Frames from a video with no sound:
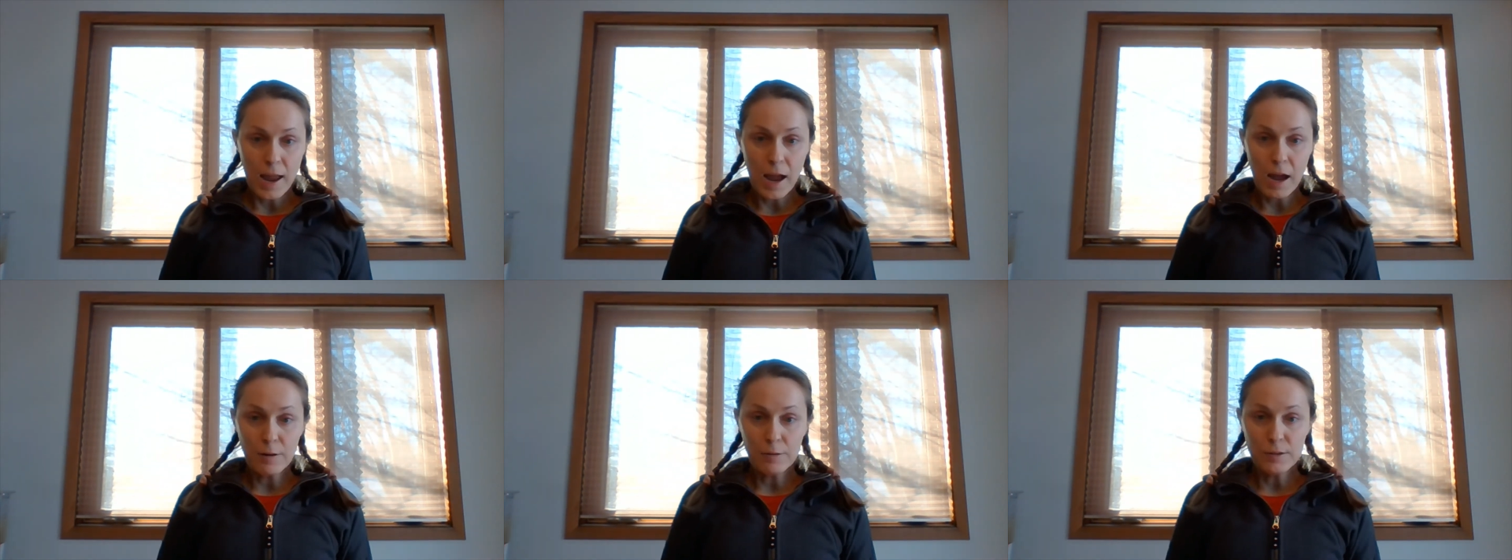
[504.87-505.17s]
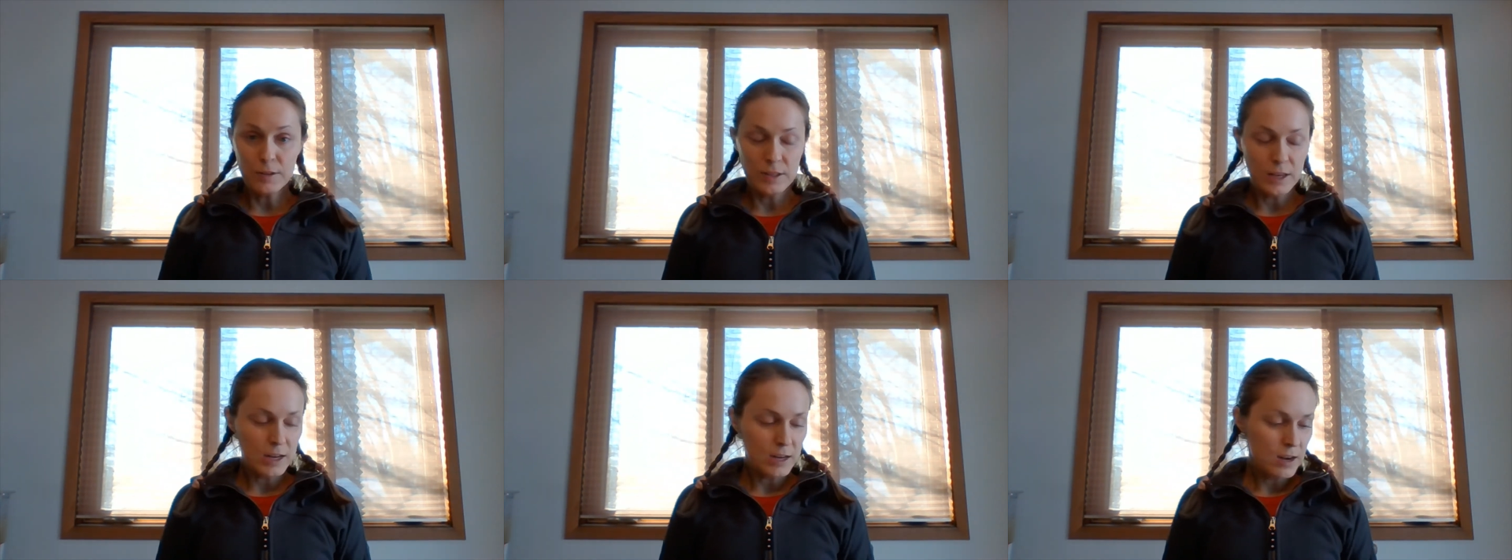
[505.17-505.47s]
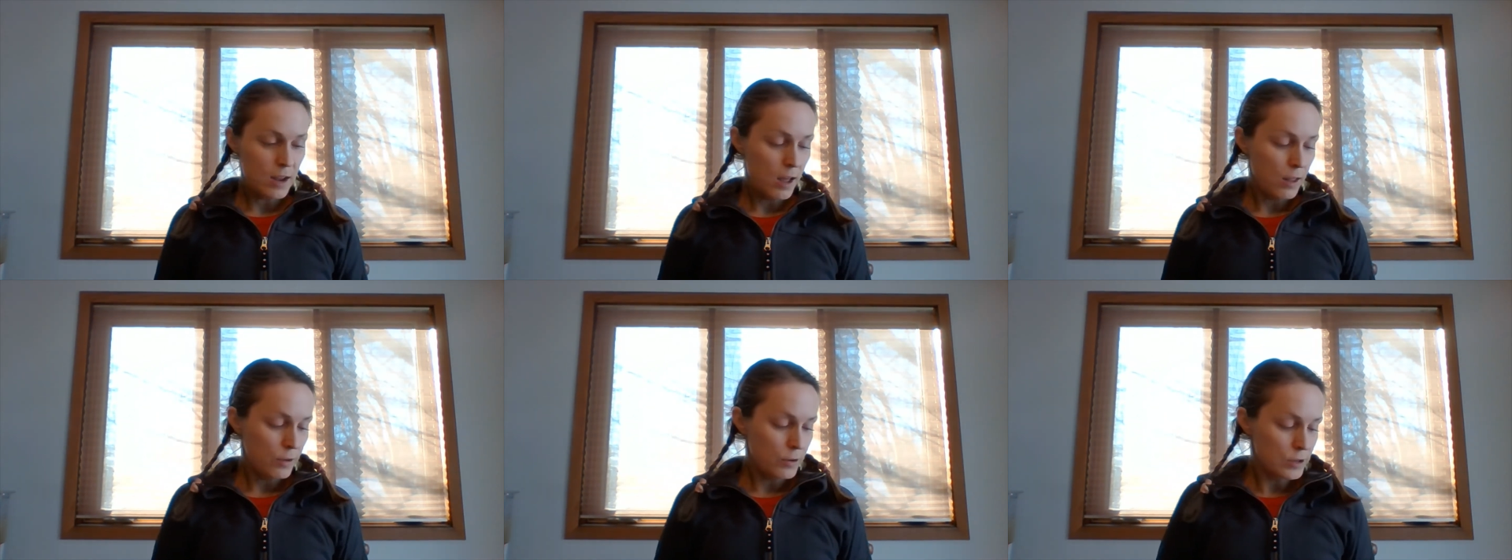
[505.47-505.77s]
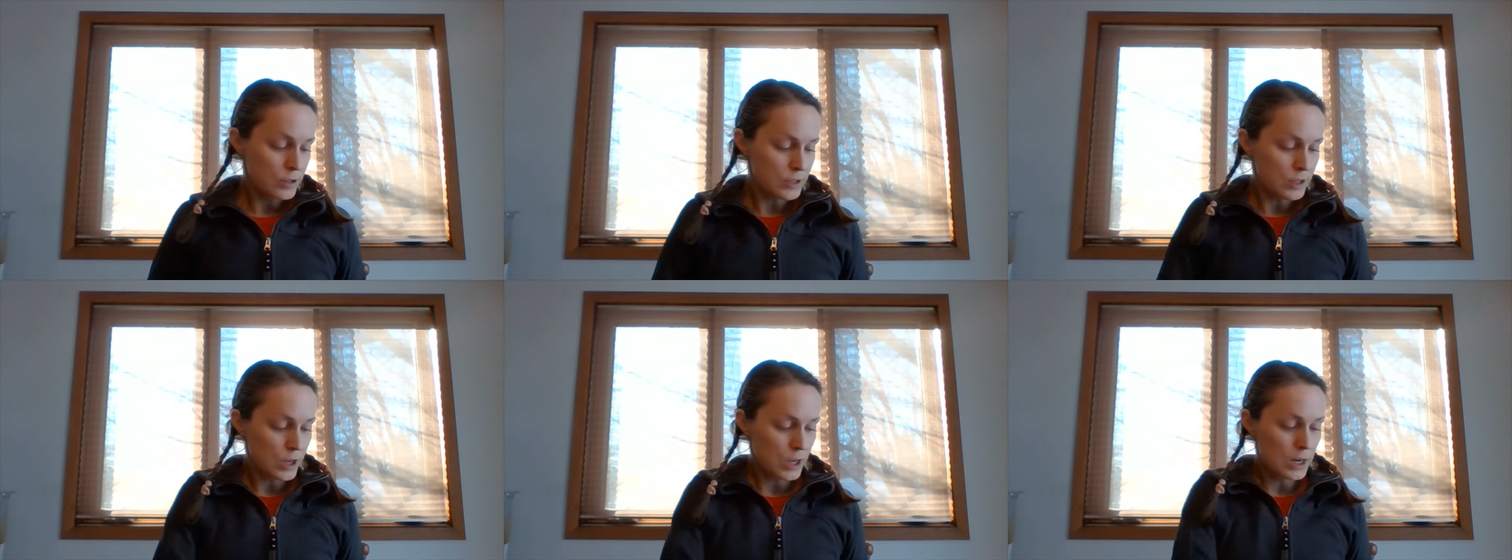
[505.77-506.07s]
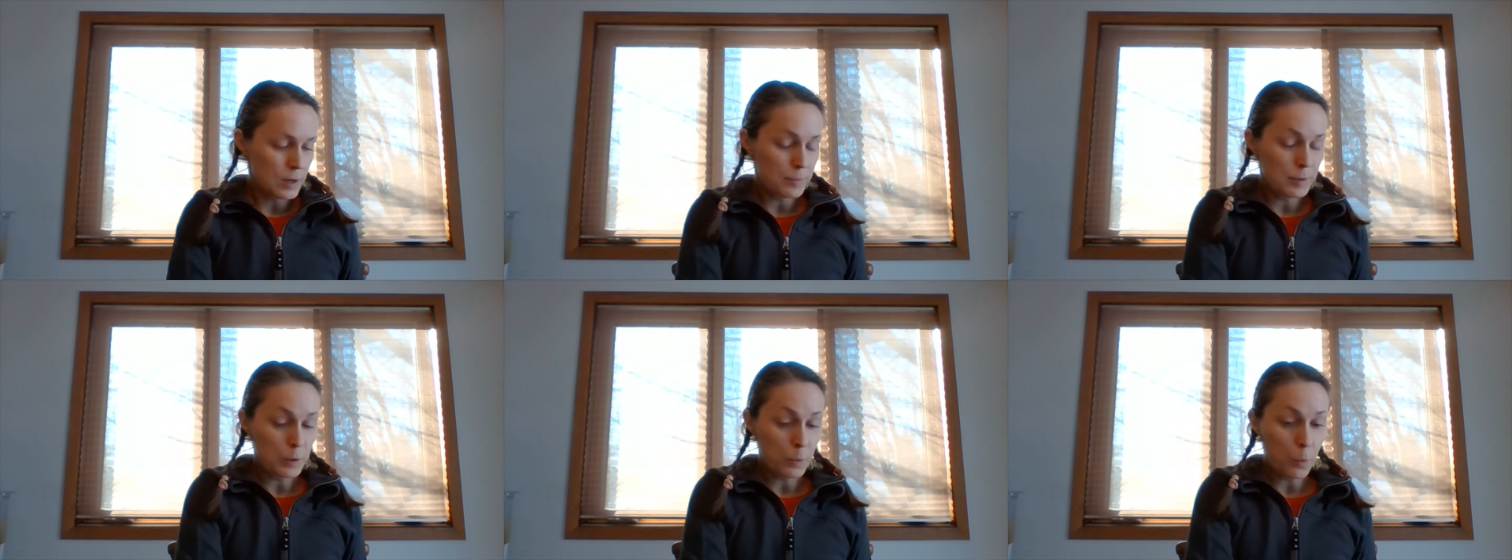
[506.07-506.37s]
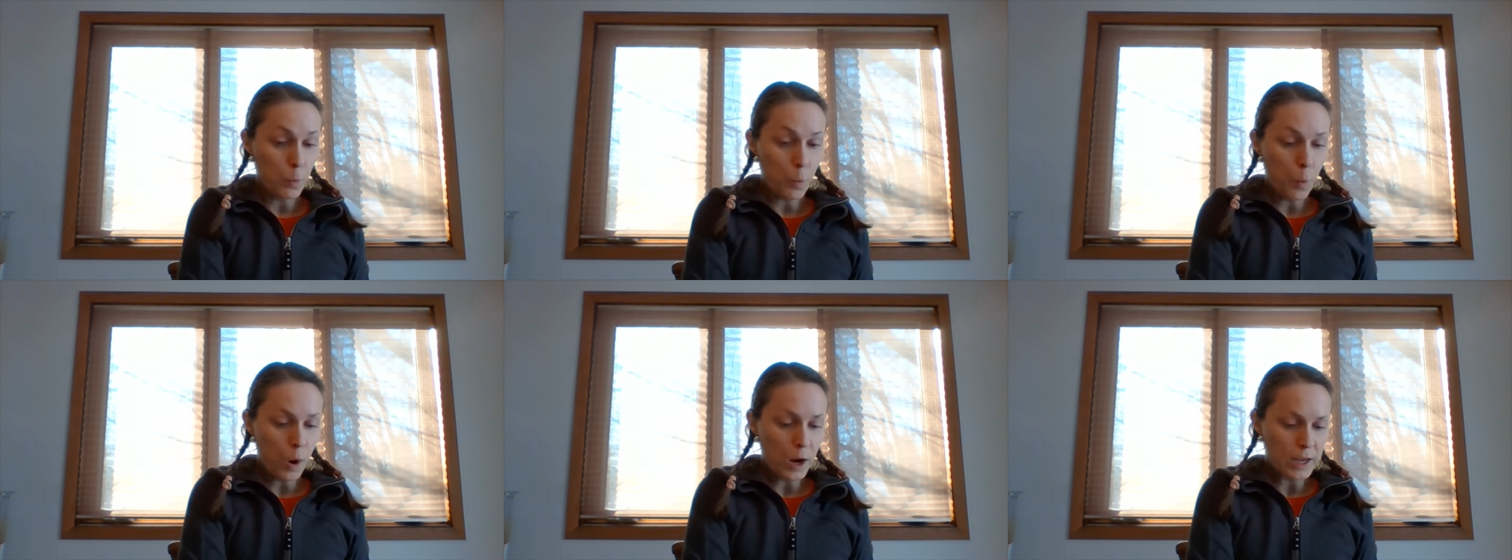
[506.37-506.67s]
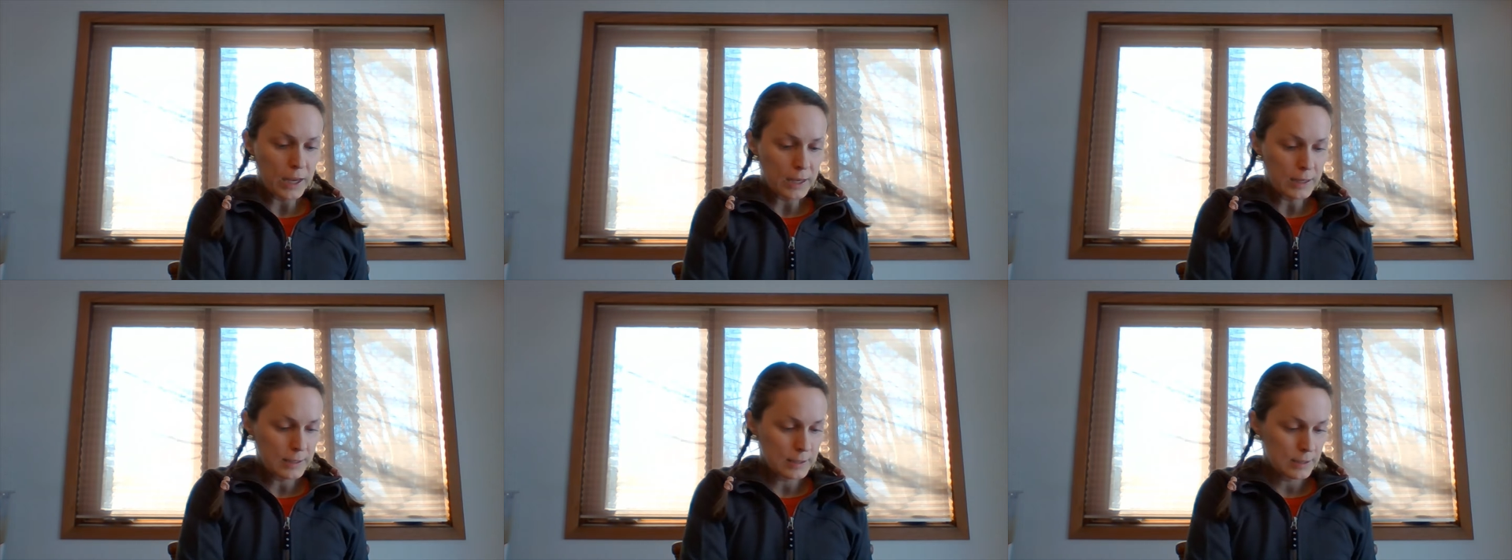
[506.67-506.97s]
outside color is going to be
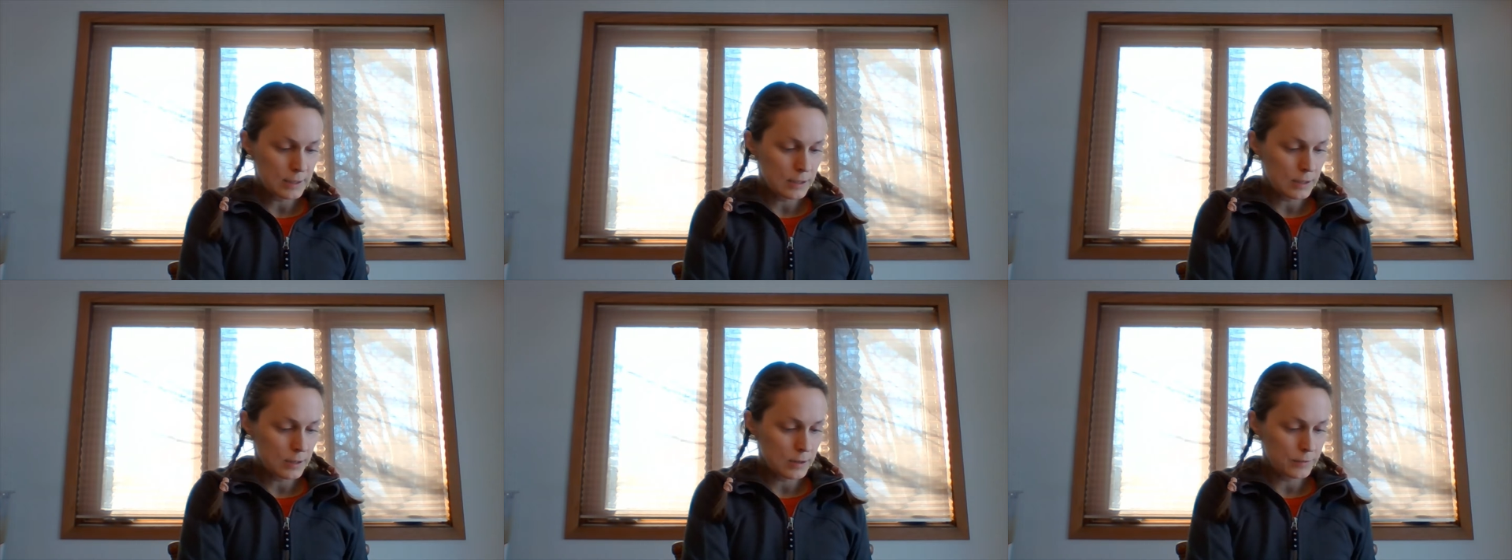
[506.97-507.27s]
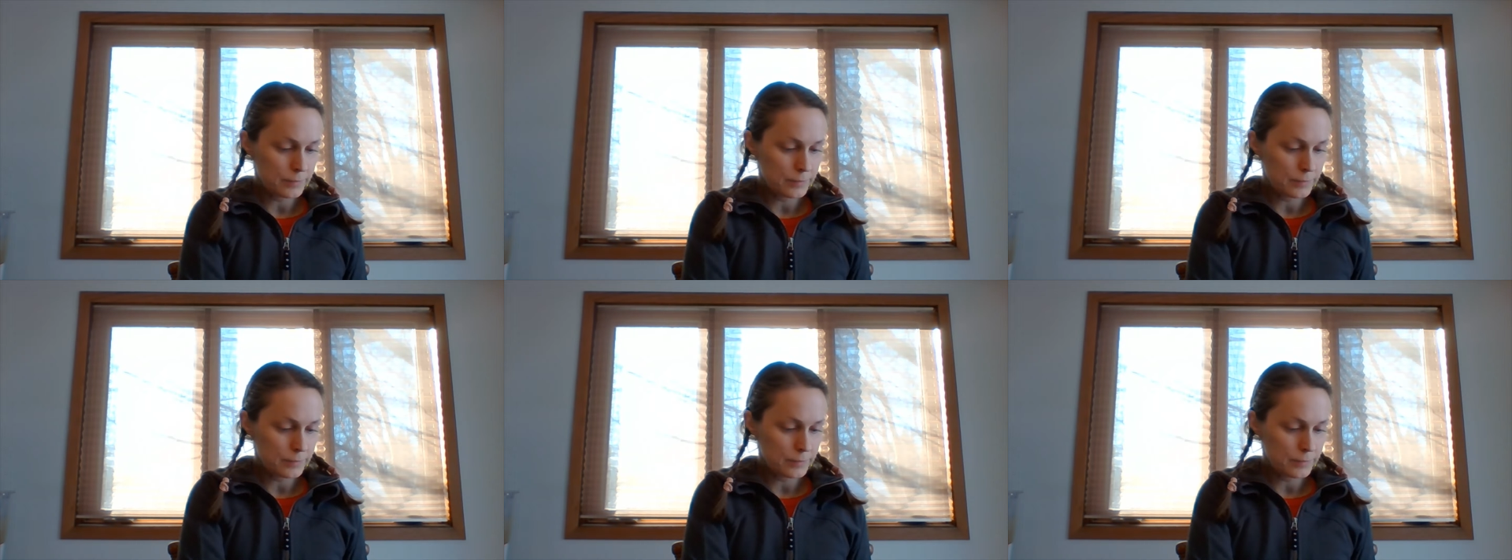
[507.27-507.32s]
white.